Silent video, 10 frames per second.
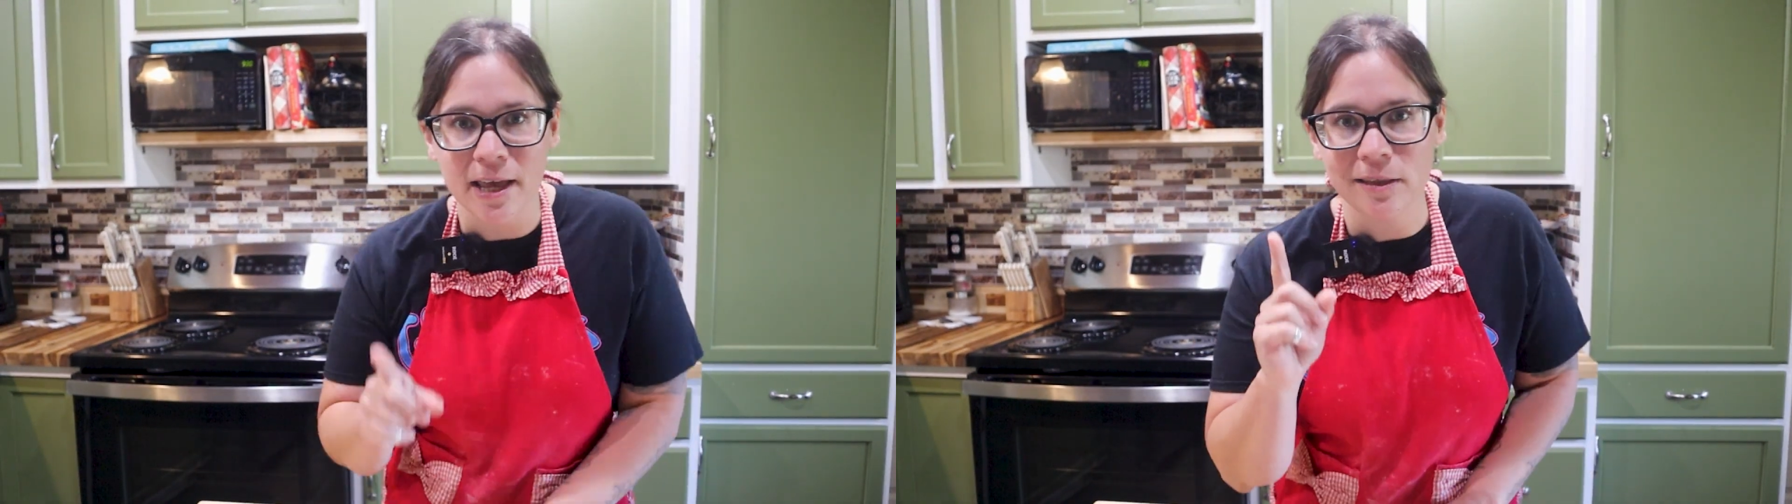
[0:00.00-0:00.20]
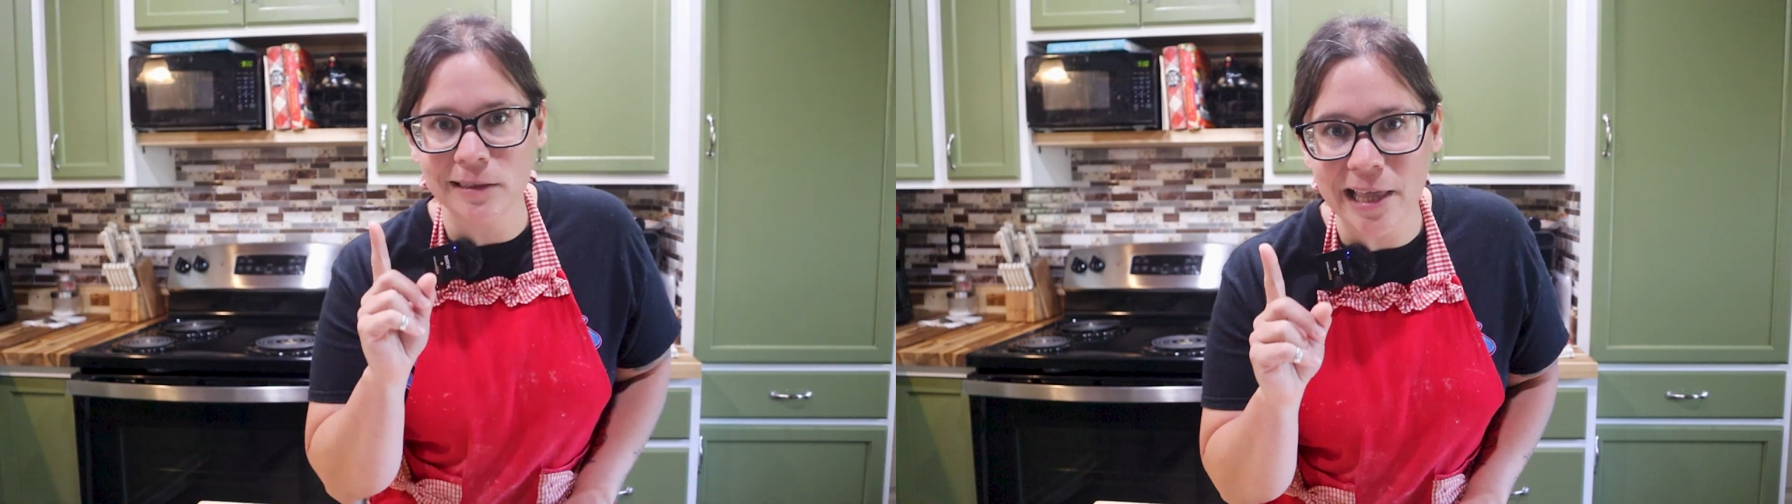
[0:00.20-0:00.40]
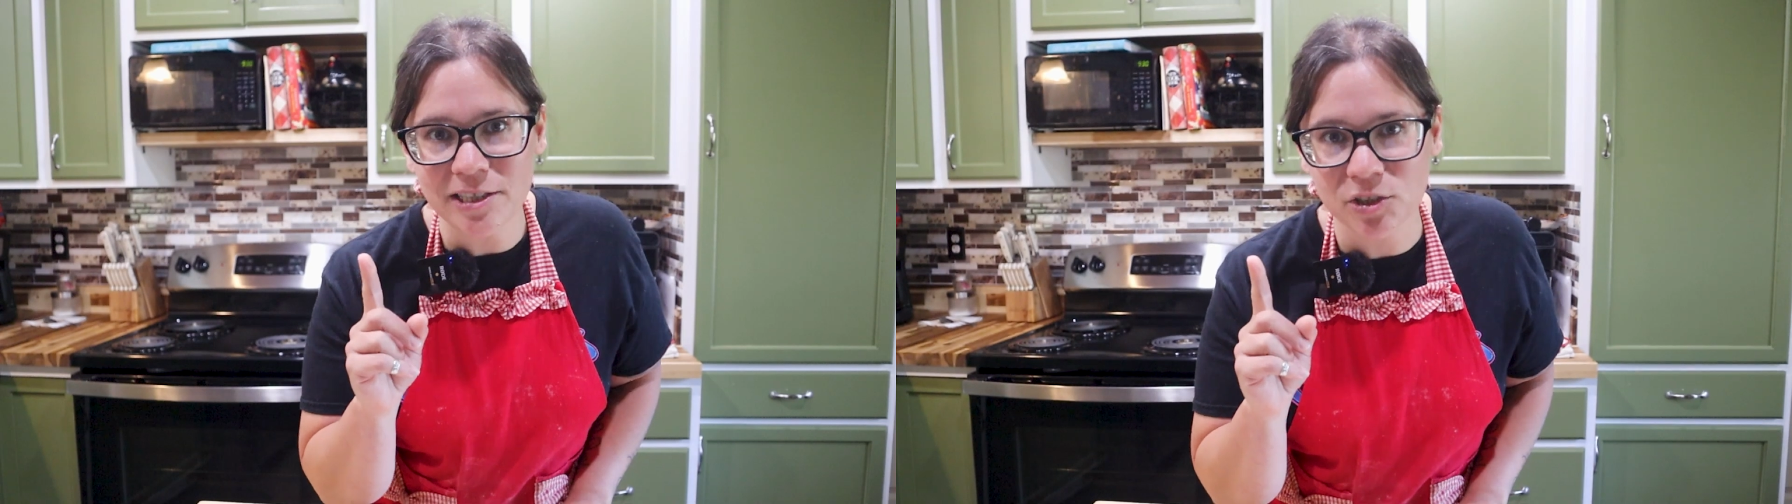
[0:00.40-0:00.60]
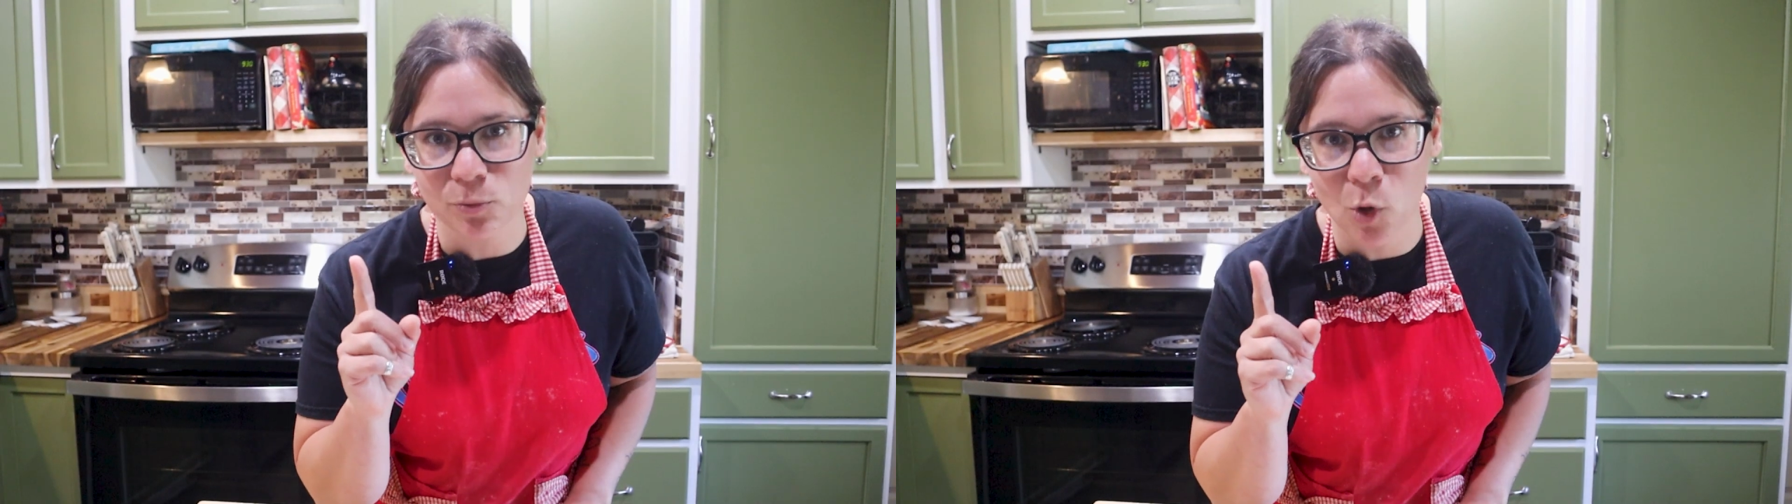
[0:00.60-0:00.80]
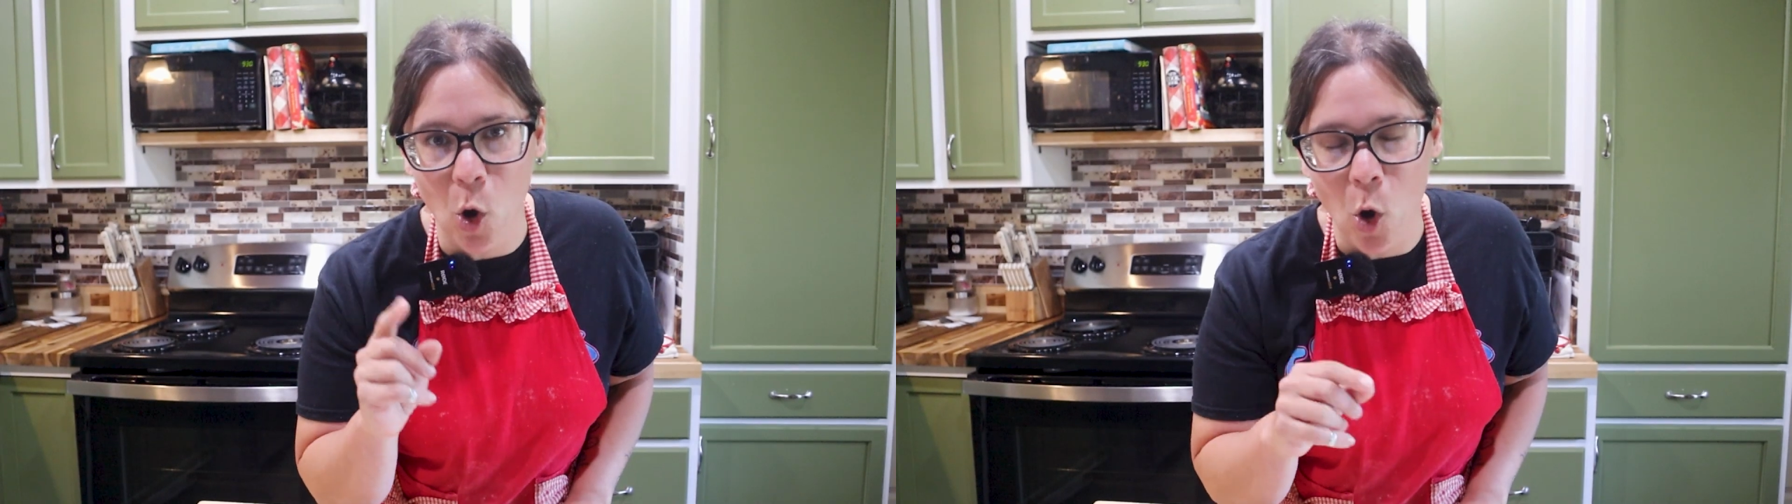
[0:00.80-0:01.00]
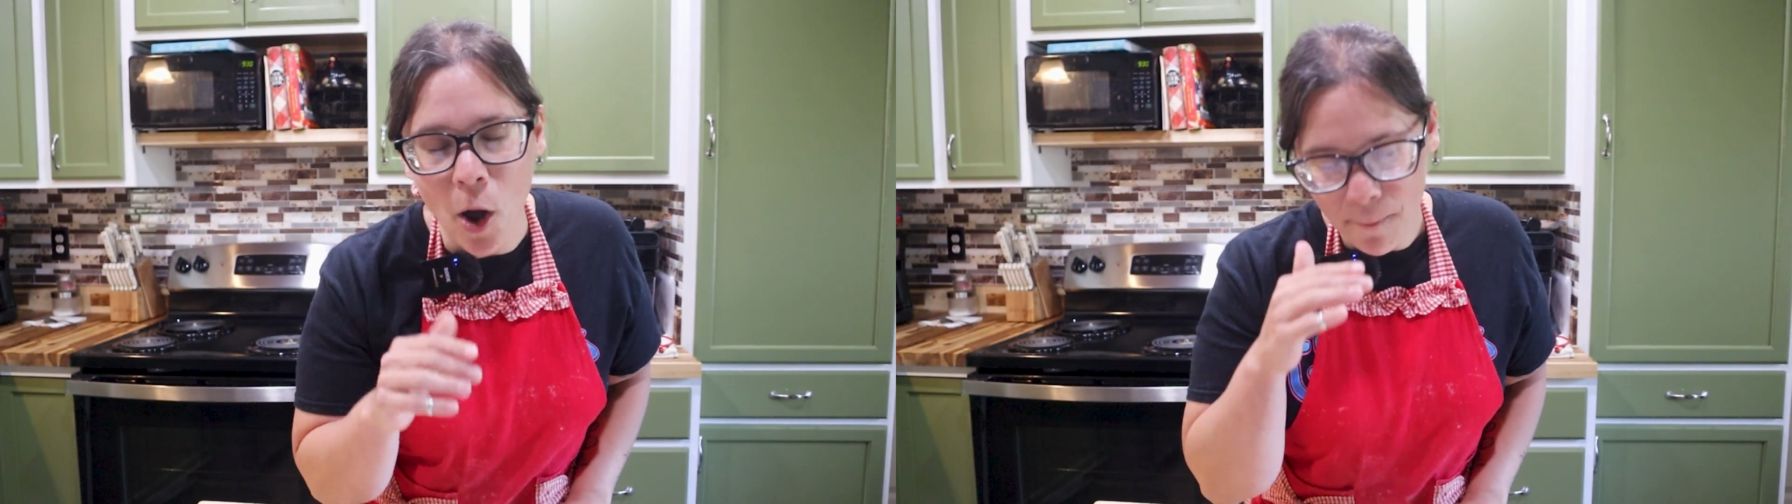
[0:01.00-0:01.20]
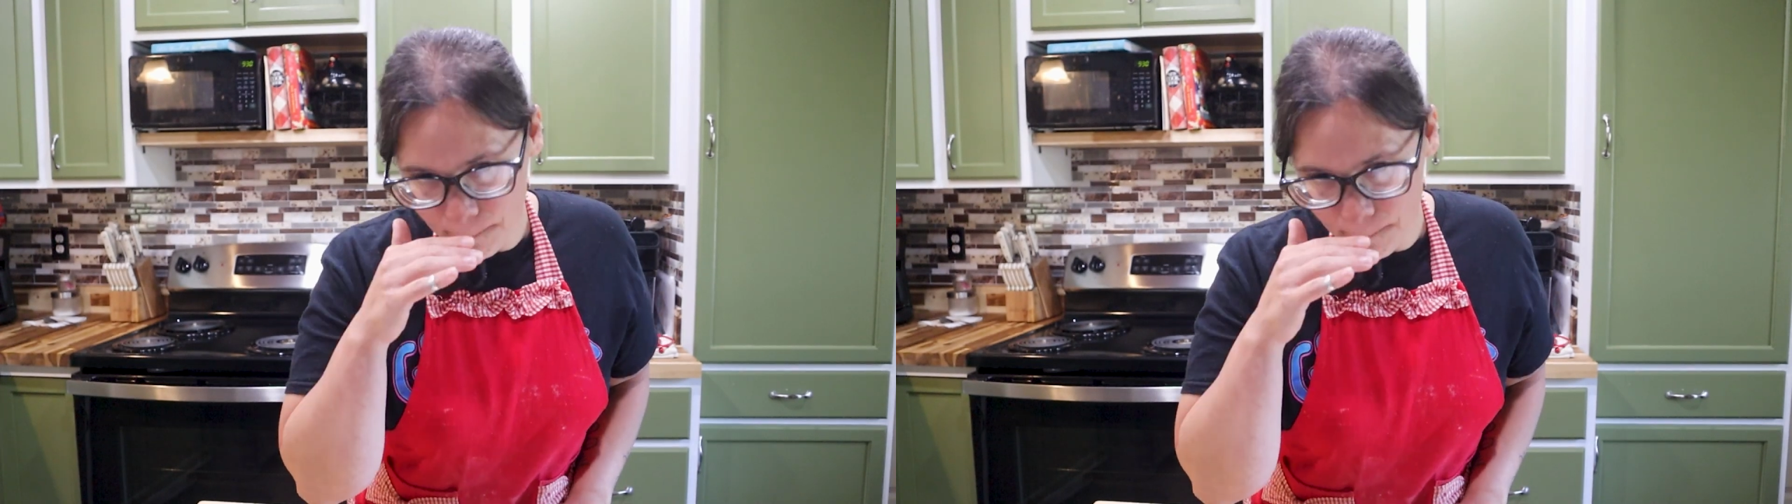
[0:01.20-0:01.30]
and let's roll,